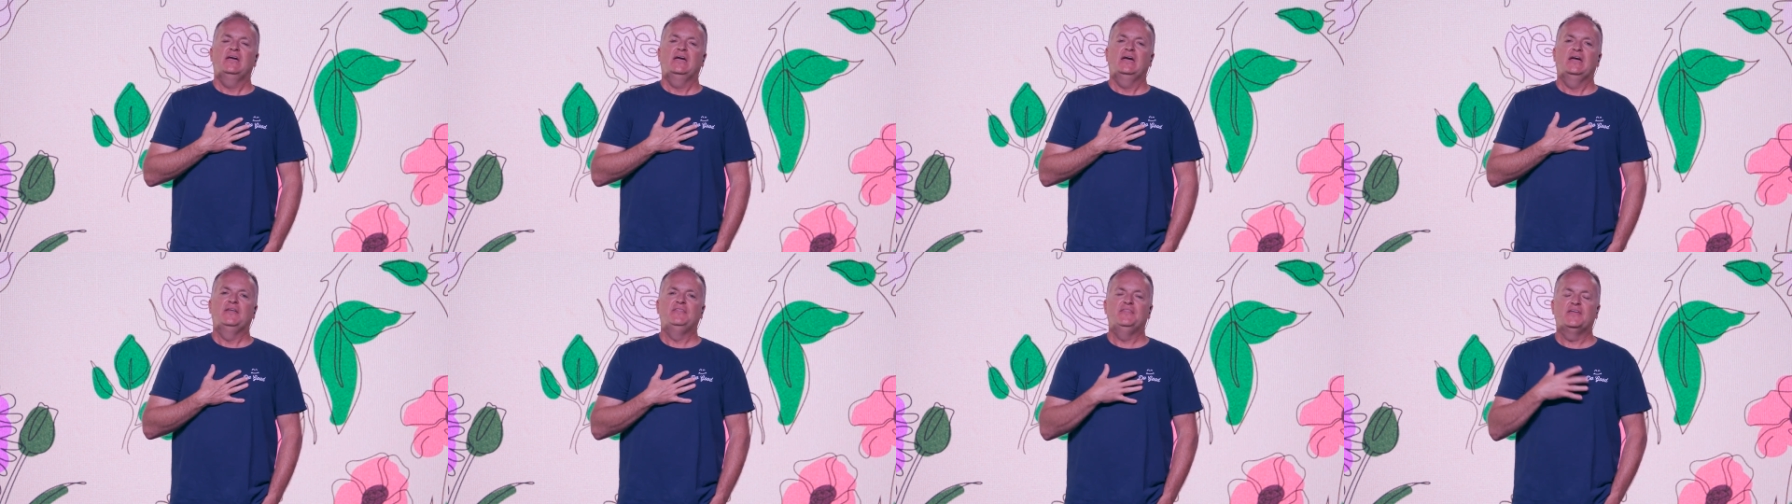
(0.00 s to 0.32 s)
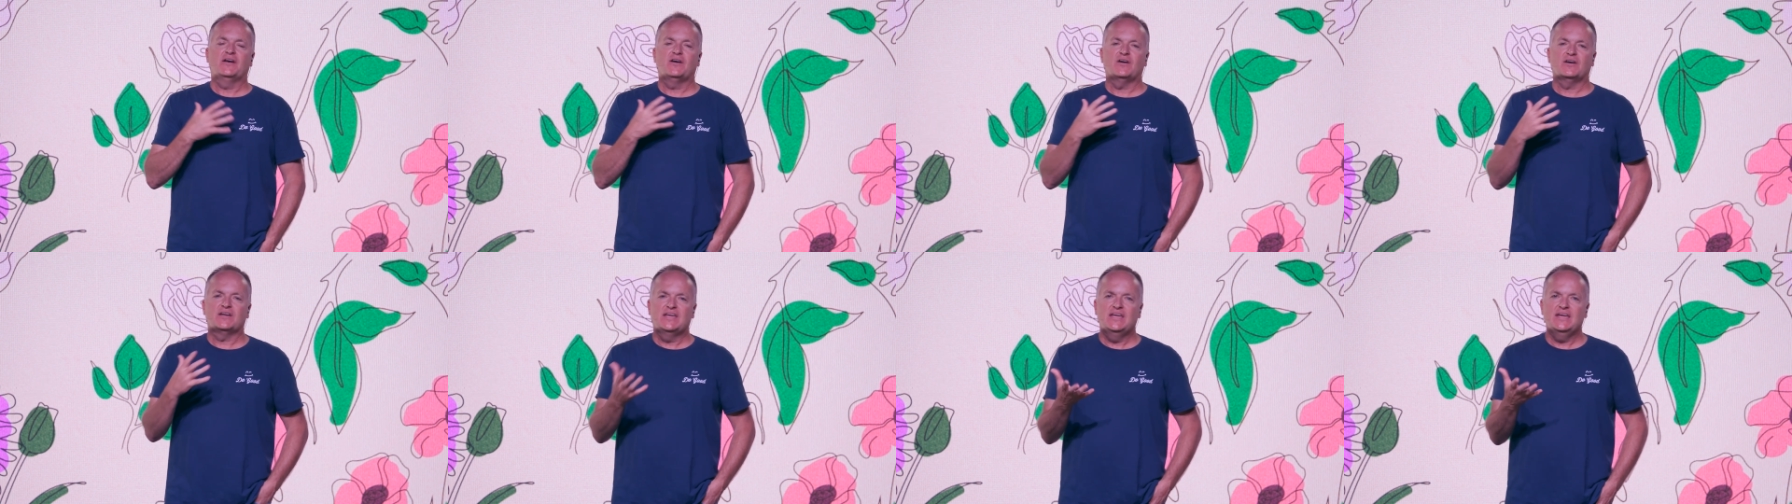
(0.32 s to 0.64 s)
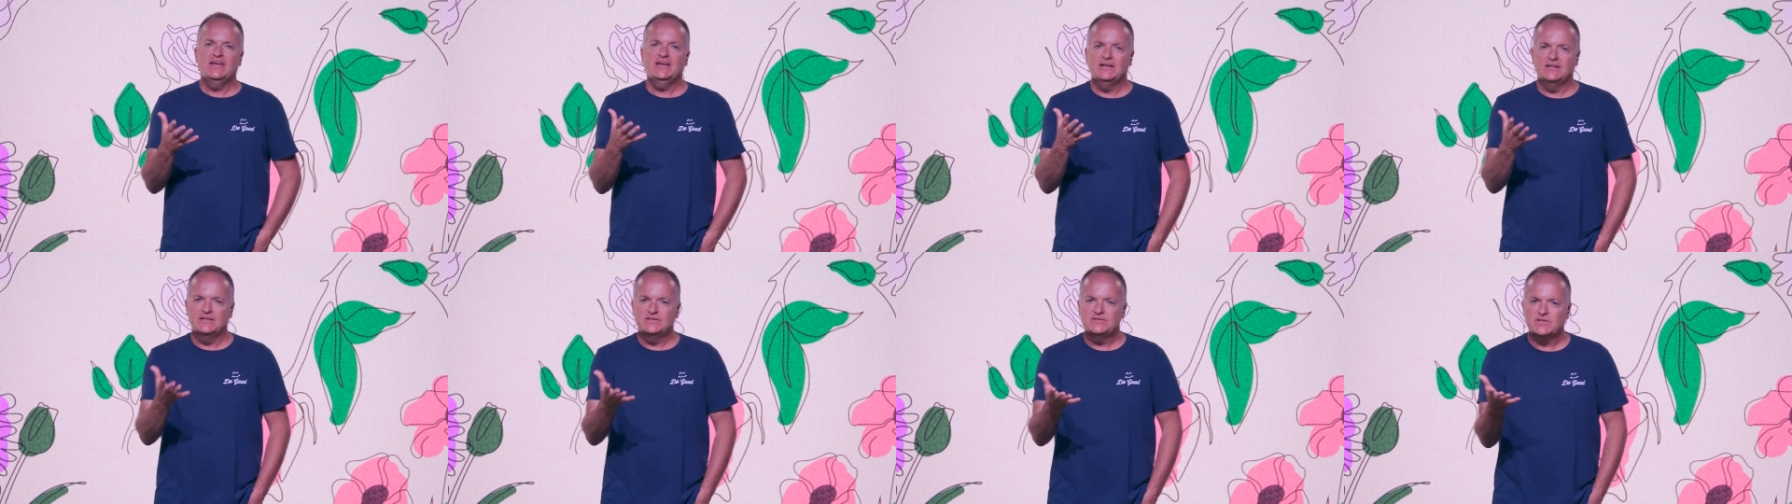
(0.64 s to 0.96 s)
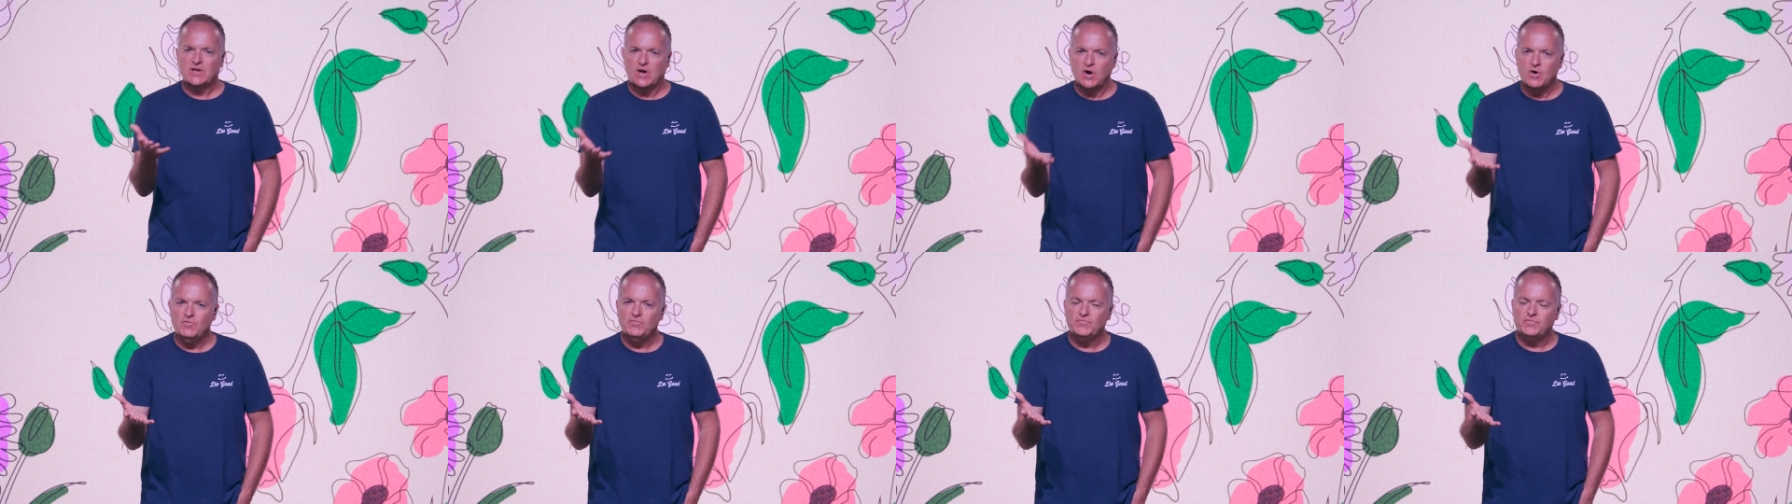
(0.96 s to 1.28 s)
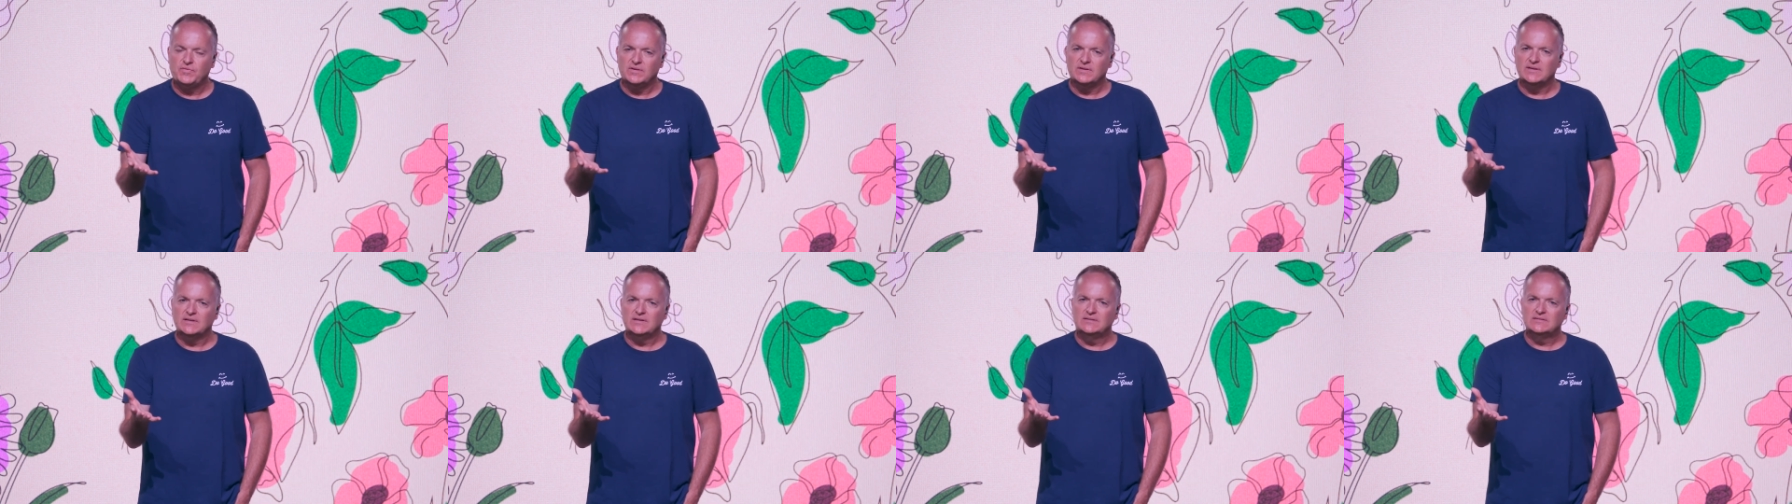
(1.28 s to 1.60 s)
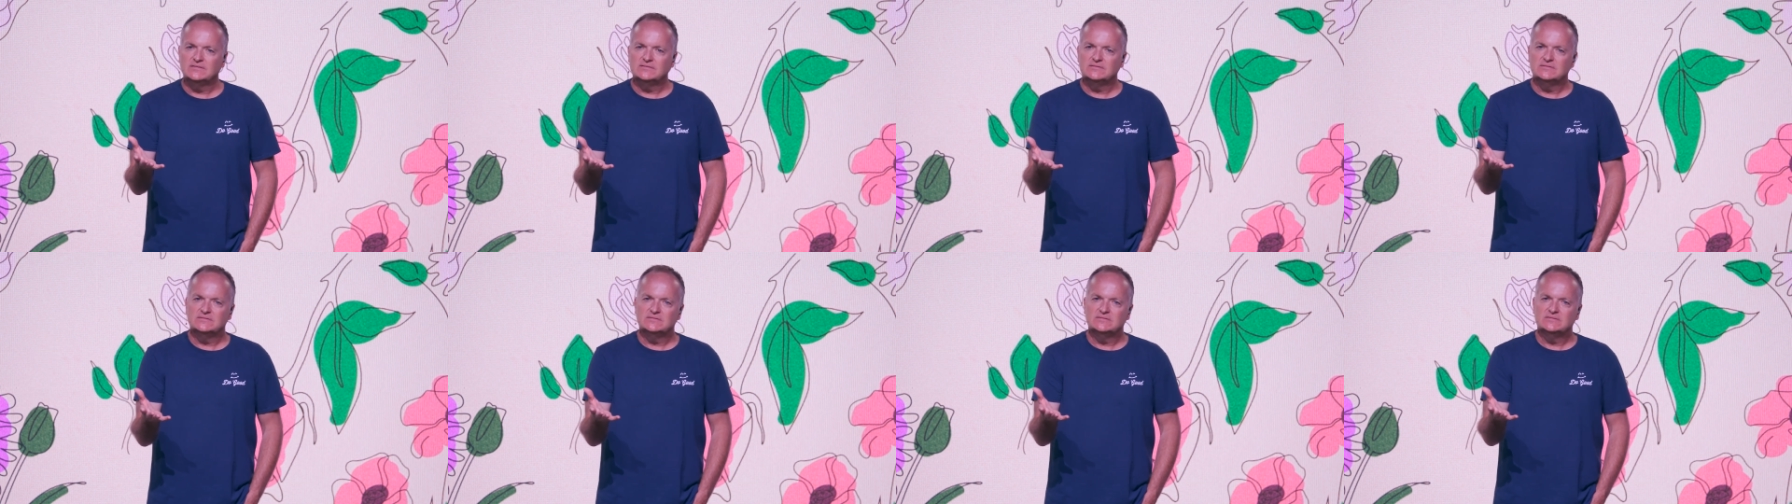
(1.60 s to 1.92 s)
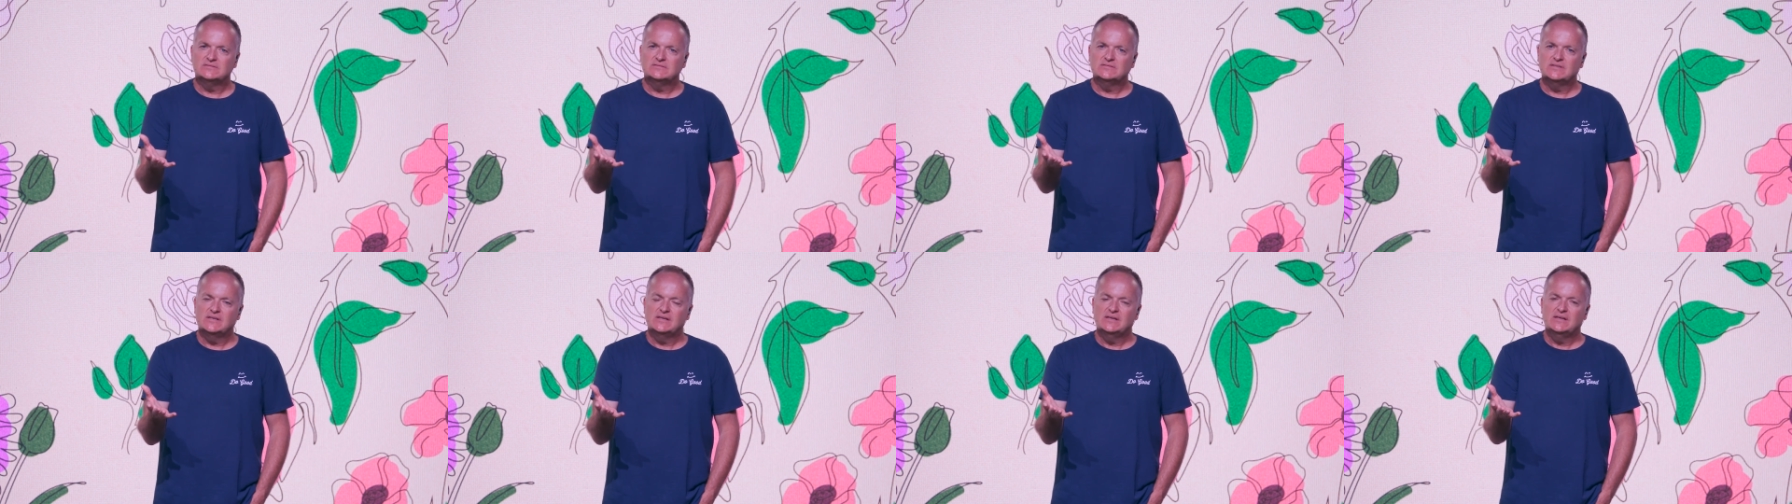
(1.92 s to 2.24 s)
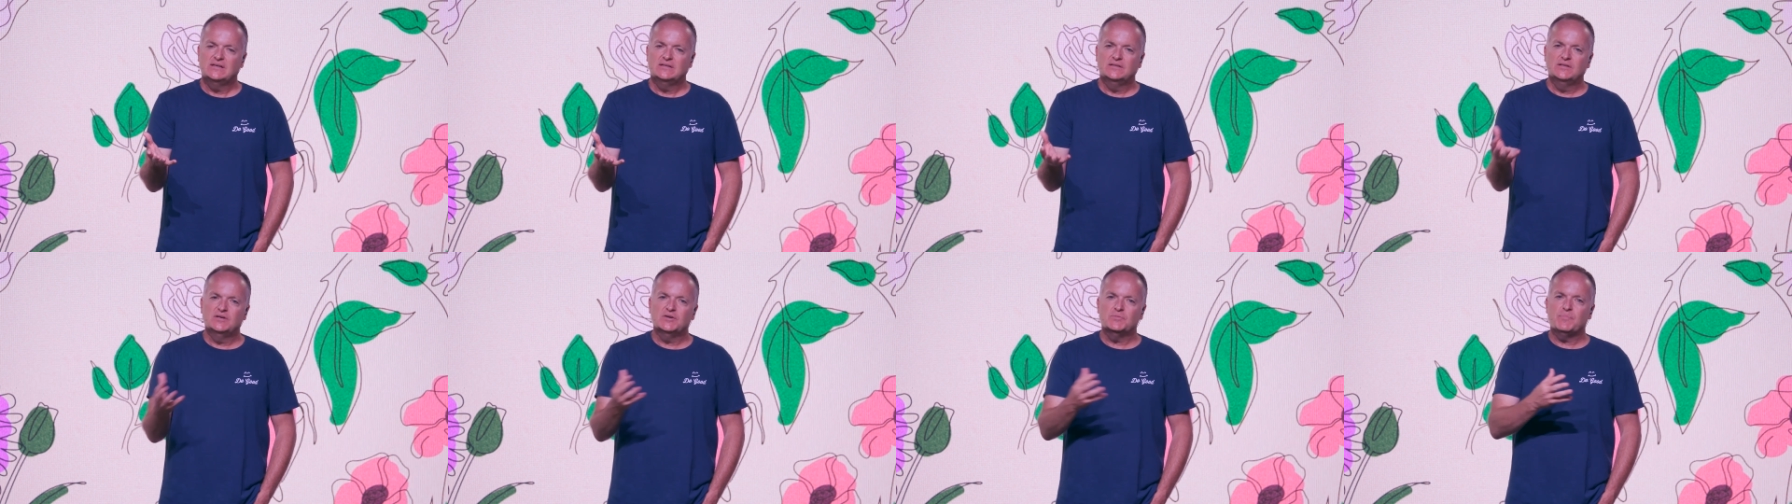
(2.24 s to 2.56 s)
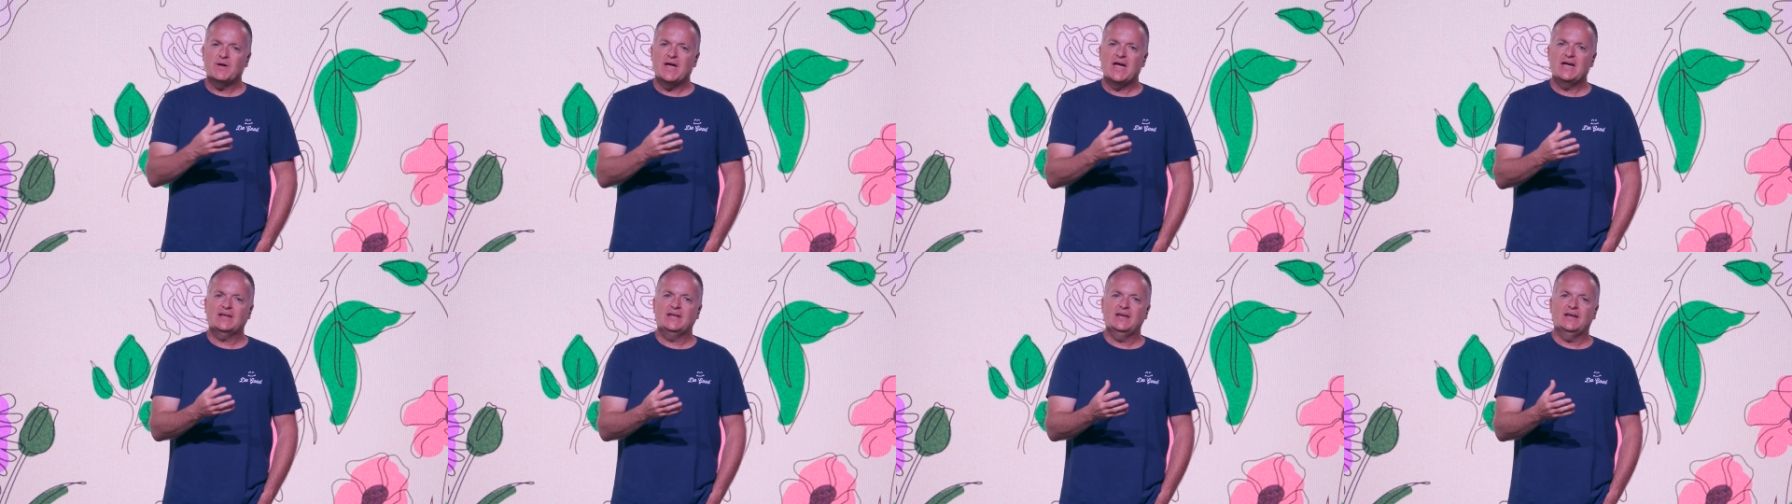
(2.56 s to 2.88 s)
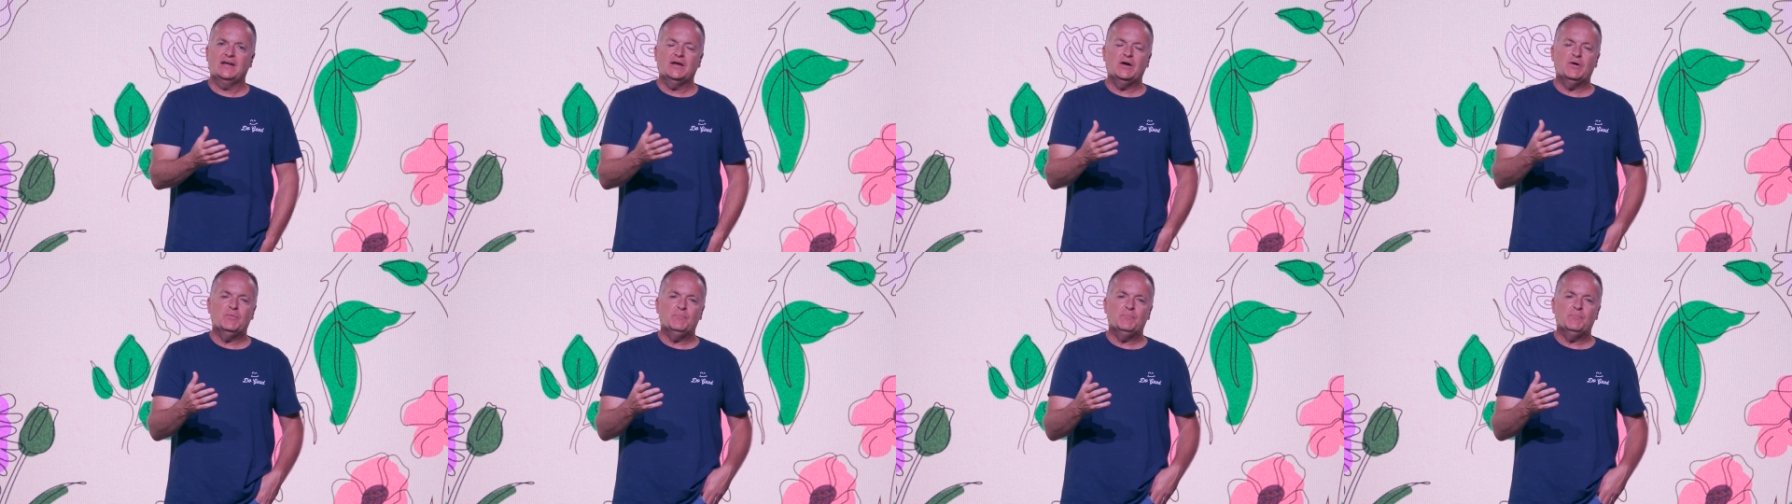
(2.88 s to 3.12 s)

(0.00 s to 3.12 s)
And then our kids, hopefully, look back and go,